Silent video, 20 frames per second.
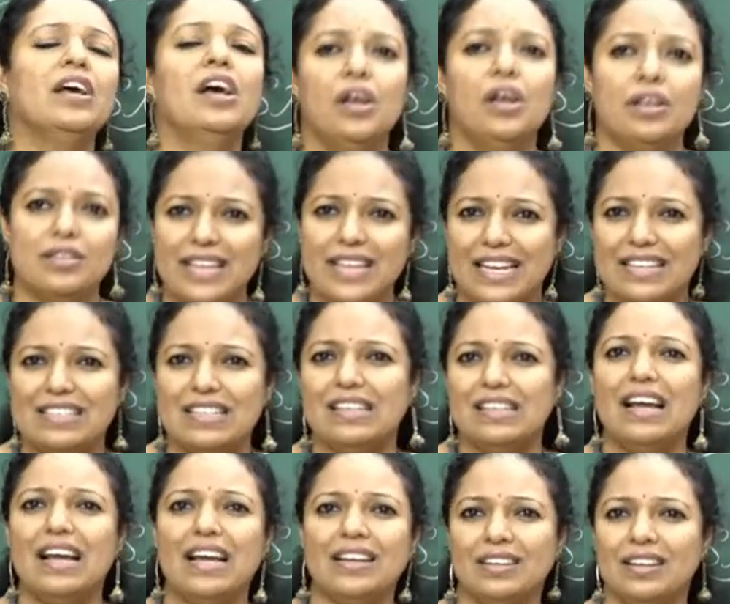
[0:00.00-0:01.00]
settle
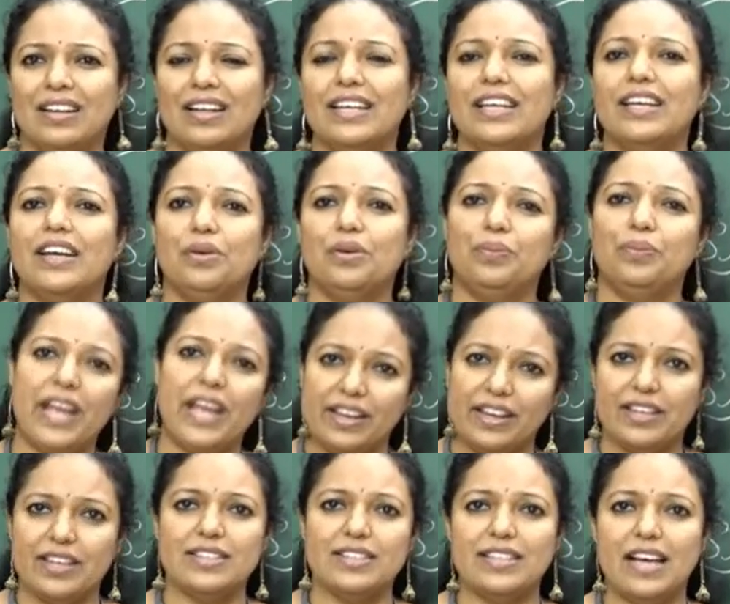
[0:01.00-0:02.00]
and clear
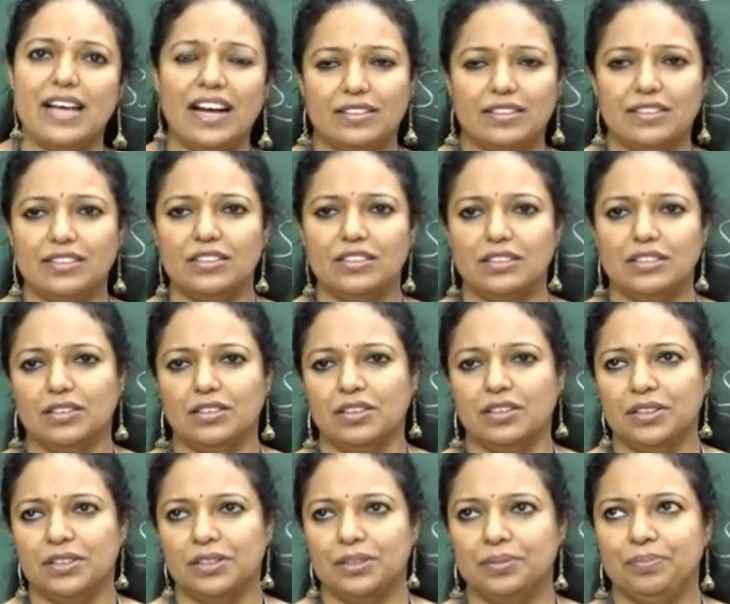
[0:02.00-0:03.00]
various
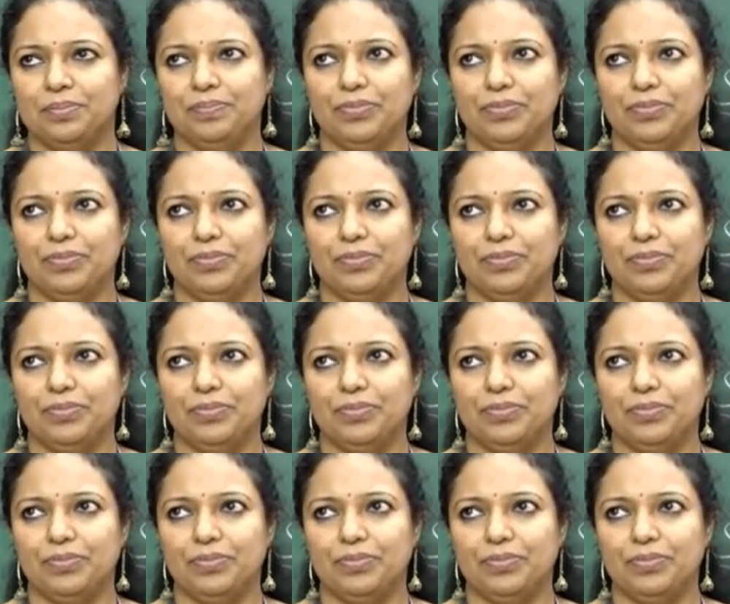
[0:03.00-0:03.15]
other